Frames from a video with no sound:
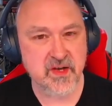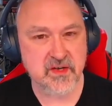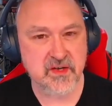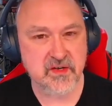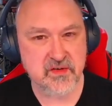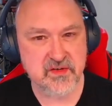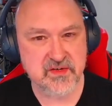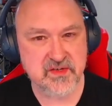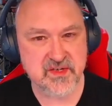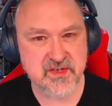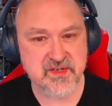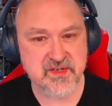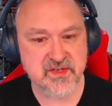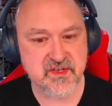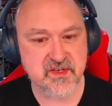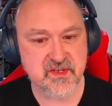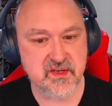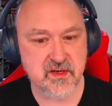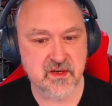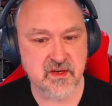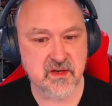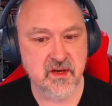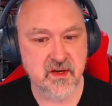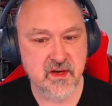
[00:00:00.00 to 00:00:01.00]
It uses
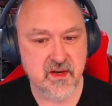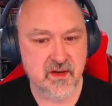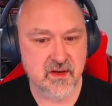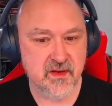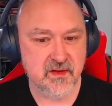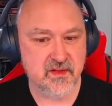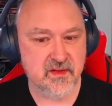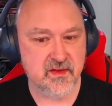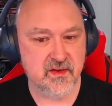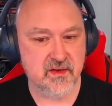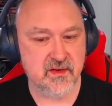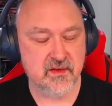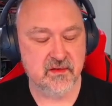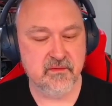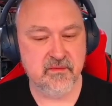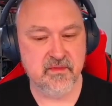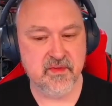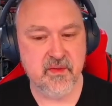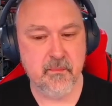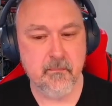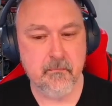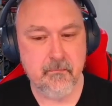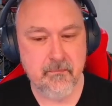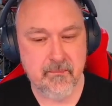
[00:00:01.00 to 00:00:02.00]
the the
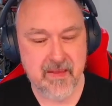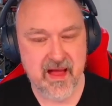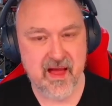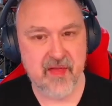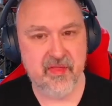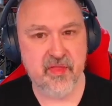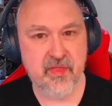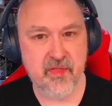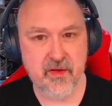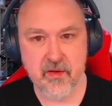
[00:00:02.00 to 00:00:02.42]
the math